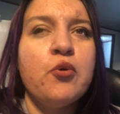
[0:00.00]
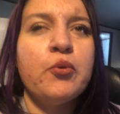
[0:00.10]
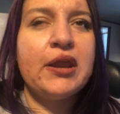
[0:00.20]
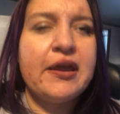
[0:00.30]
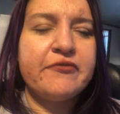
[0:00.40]

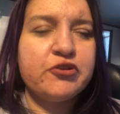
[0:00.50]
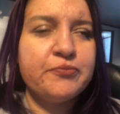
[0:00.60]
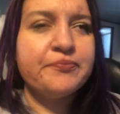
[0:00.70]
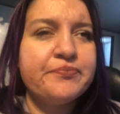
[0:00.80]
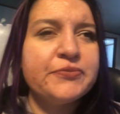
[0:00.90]

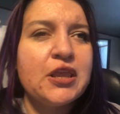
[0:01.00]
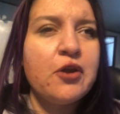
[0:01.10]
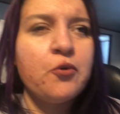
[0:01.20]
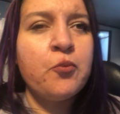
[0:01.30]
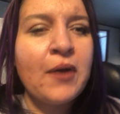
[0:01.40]
whatever.
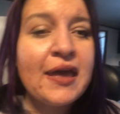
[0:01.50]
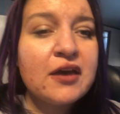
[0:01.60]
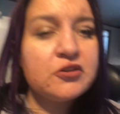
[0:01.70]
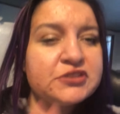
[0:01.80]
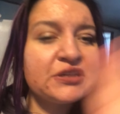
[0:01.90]

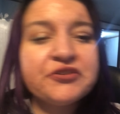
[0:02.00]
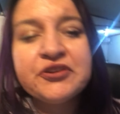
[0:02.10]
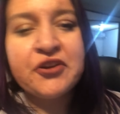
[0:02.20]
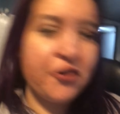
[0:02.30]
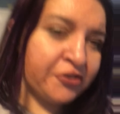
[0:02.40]
Well,
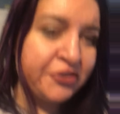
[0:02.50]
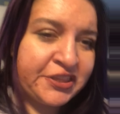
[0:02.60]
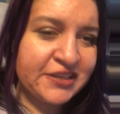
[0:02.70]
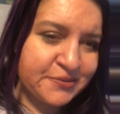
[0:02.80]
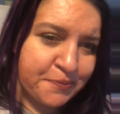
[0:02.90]
during all
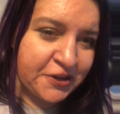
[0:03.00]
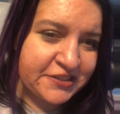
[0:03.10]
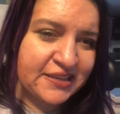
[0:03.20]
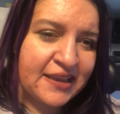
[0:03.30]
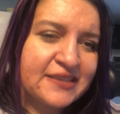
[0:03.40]
this
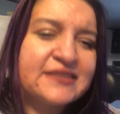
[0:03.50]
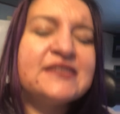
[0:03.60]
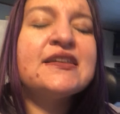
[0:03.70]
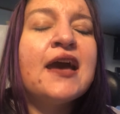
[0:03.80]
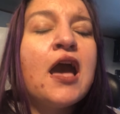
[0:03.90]

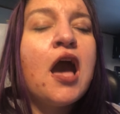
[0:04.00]
process,